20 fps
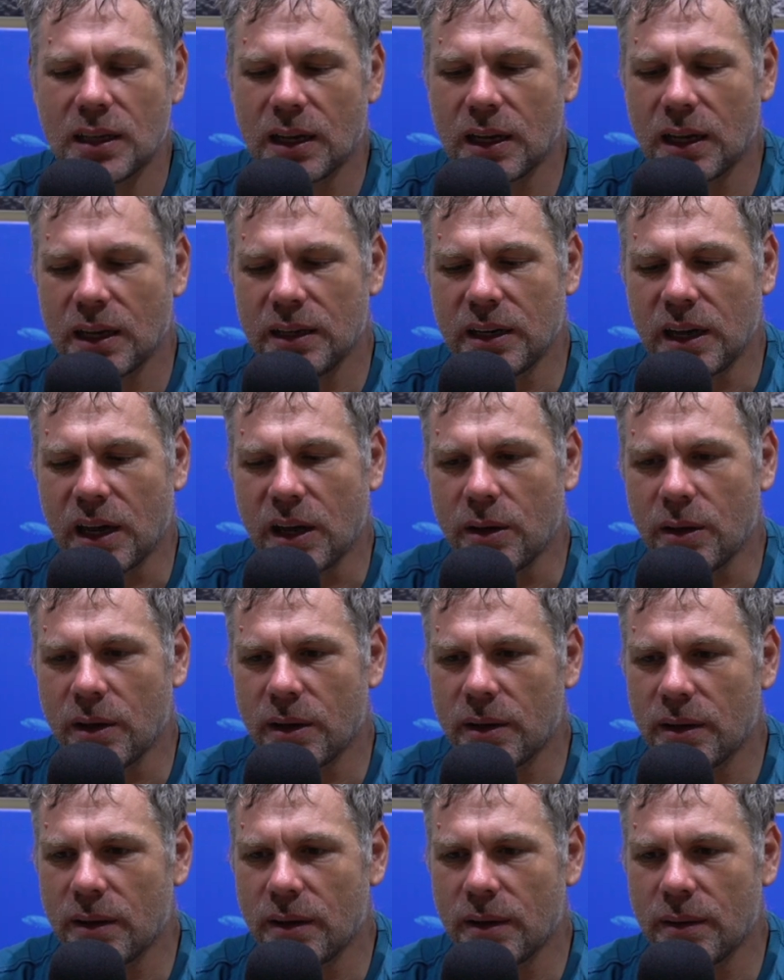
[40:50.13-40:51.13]
uh, you know,
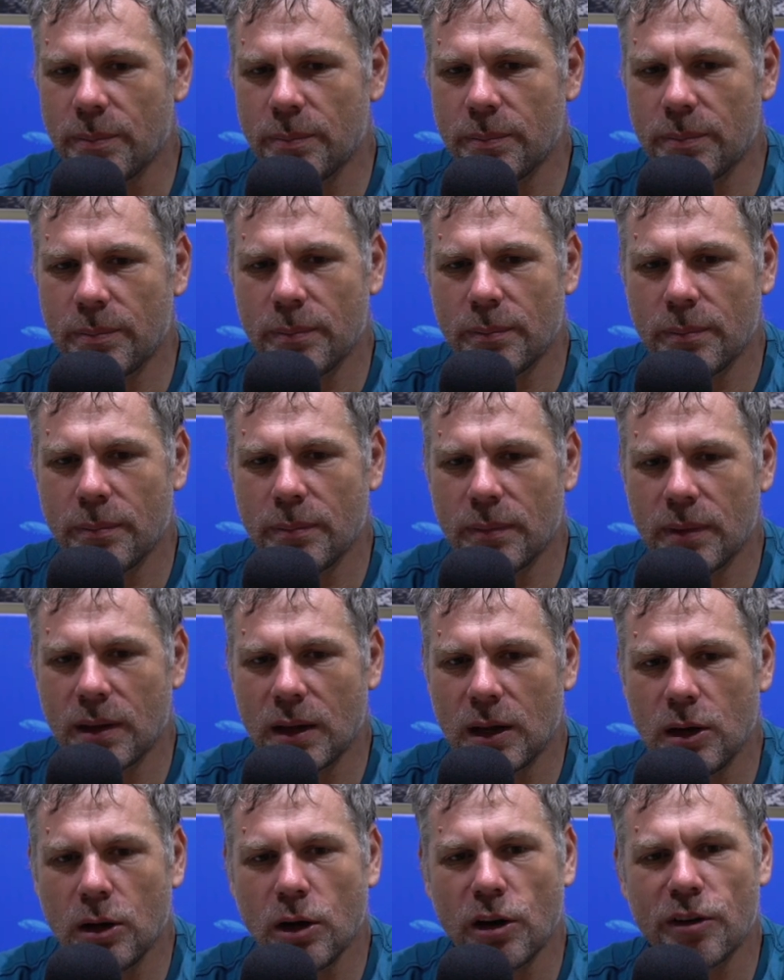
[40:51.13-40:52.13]
uh,
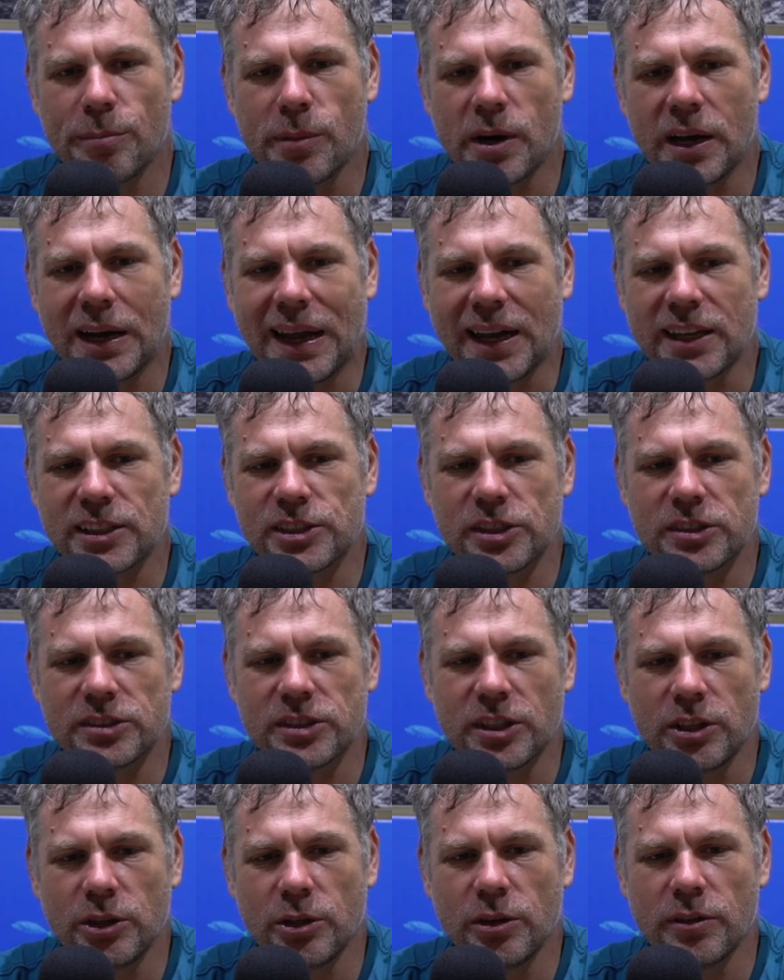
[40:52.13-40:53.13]
a lot of my lectures
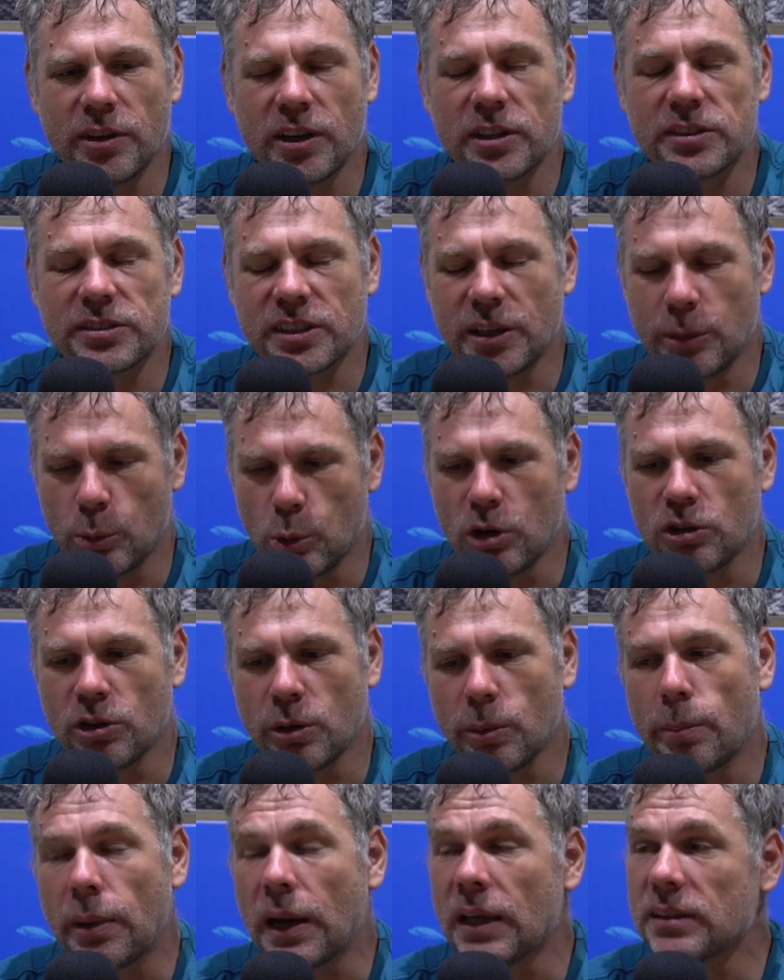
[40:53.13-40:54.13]
at university were
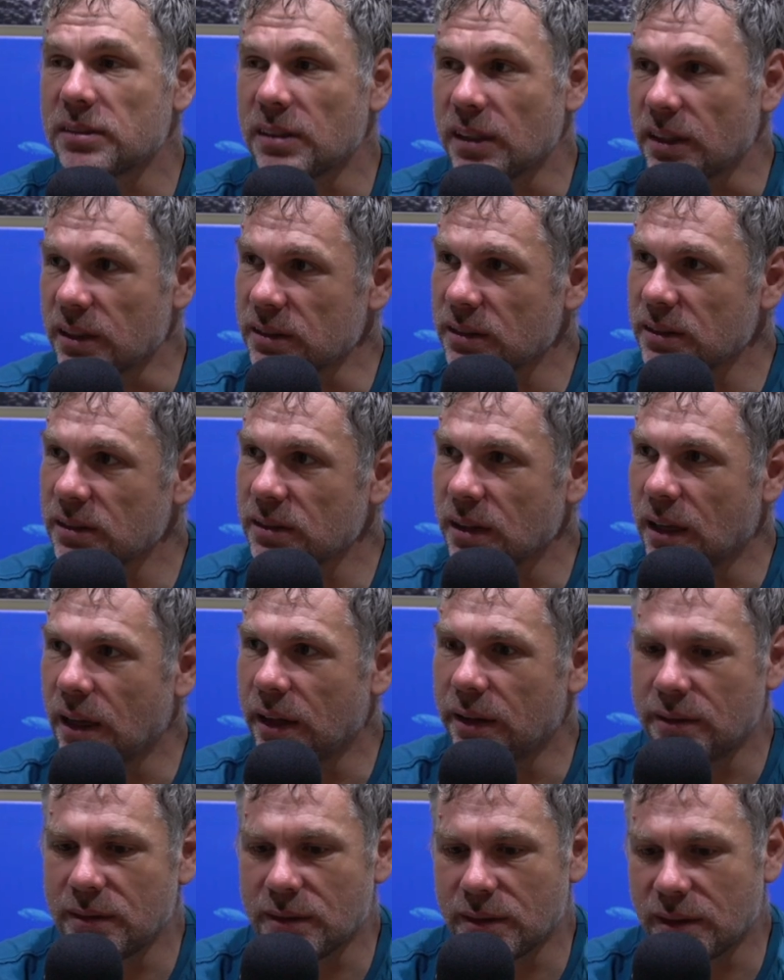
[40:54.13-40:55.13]
on plastics,
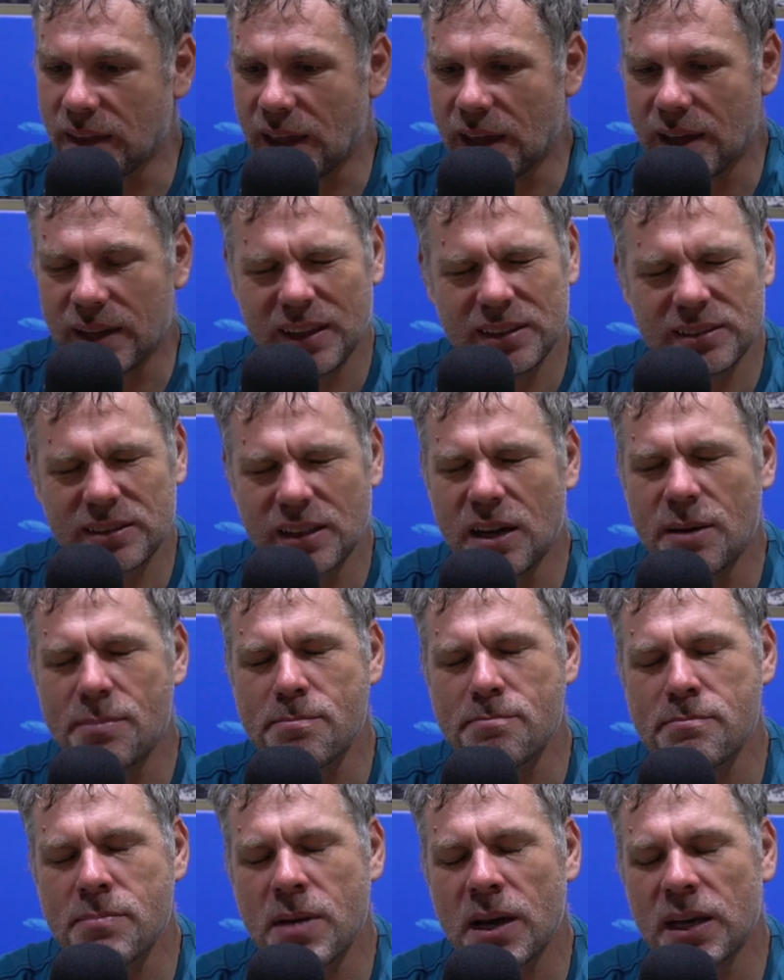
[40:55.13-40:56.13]
and that it's an
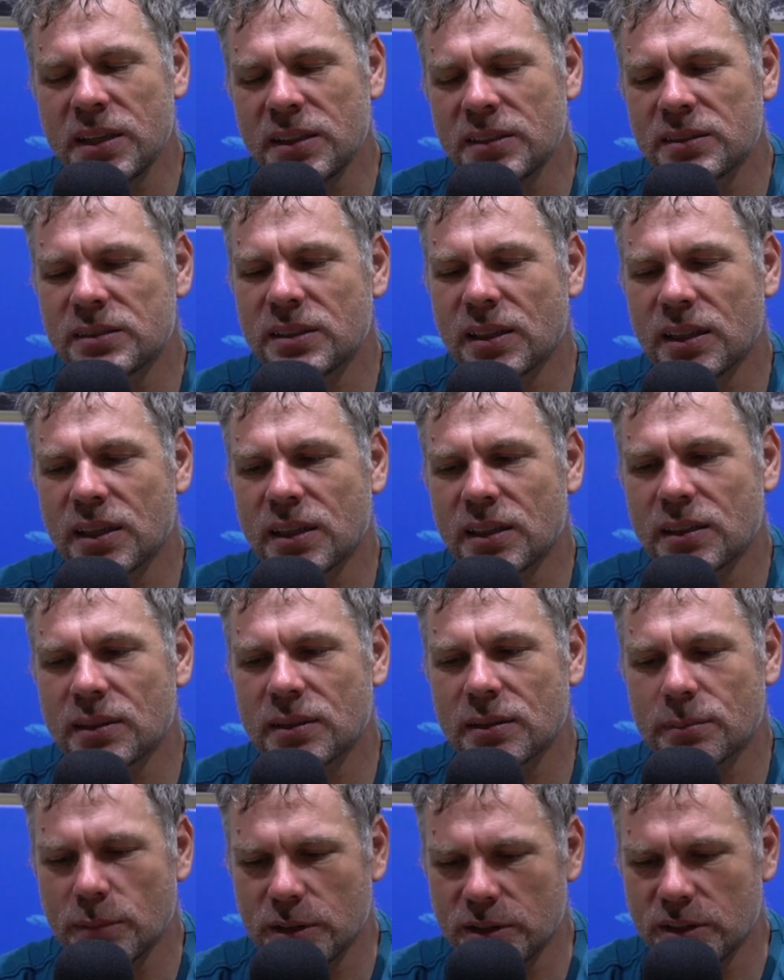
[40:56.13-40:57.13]
amazing
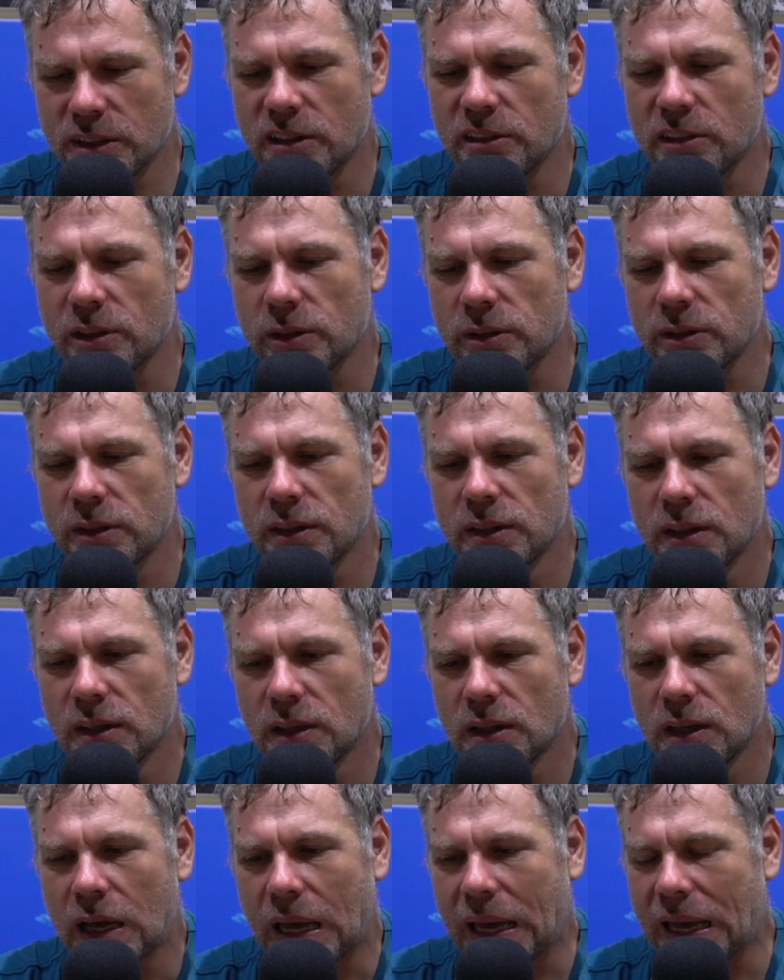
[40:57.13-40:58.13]
material,
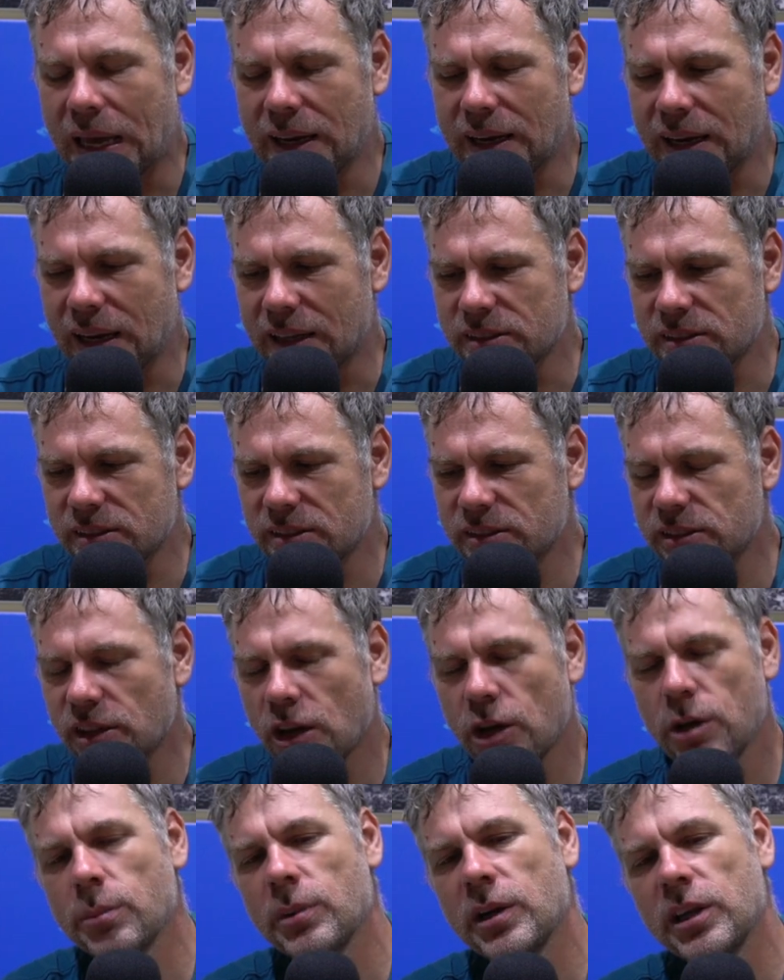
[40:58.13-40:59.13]
and has
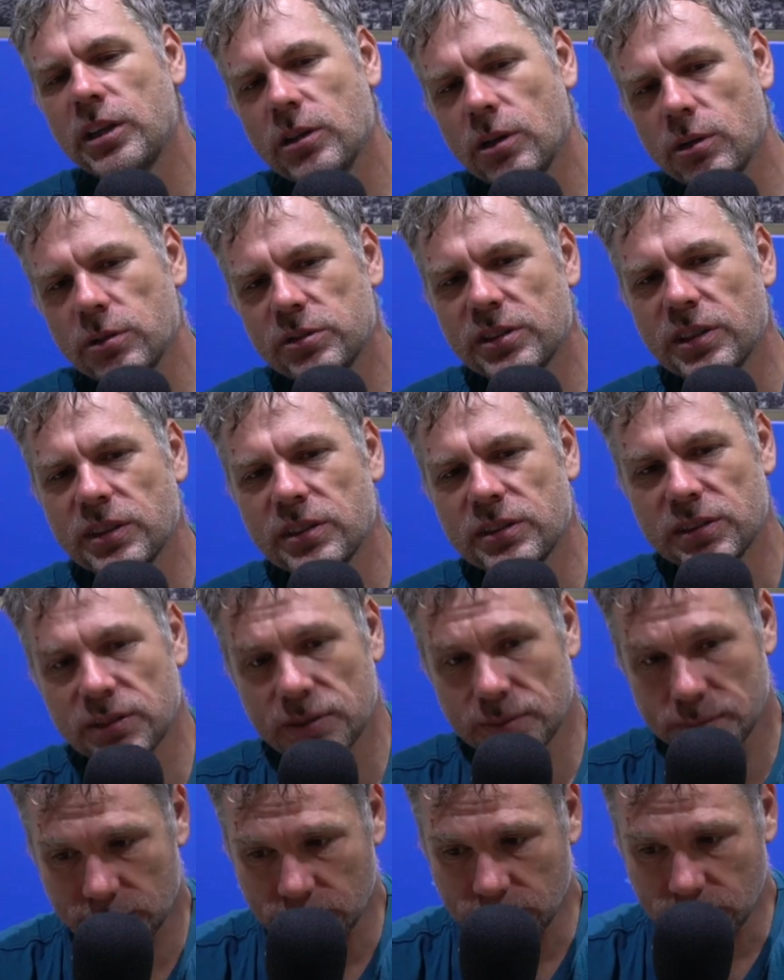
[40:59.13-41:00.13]
so many uses,
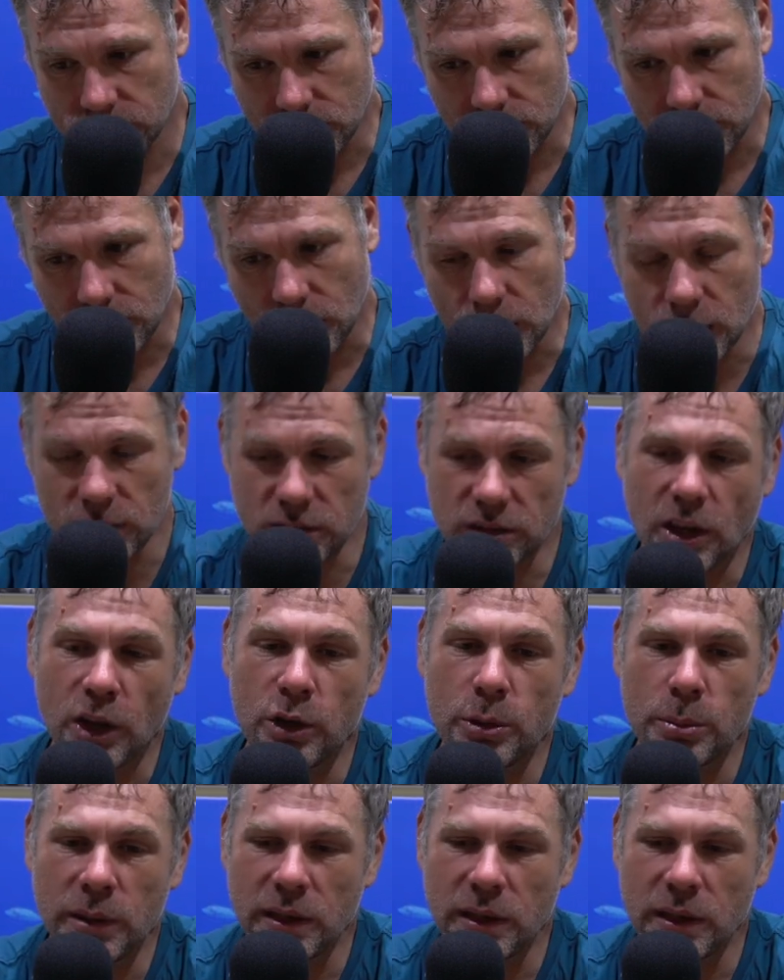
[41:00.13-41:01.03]
so